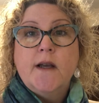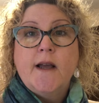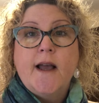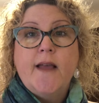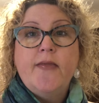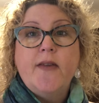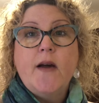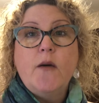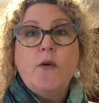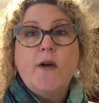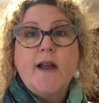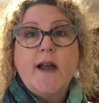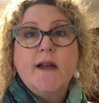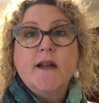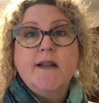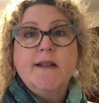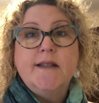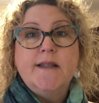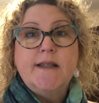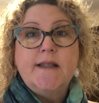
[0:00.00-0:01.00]
and that way I
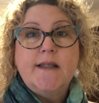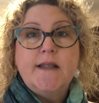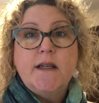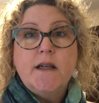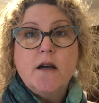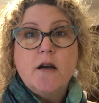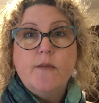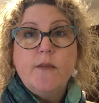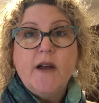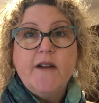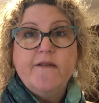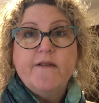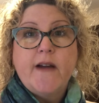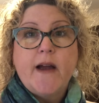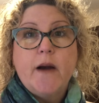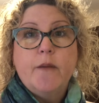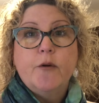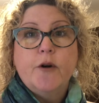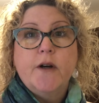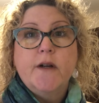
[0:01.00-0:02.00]
can see all my
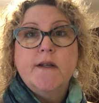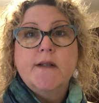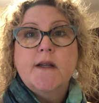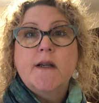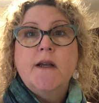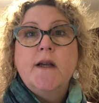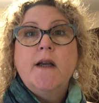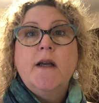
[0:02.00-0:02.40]
fabrics.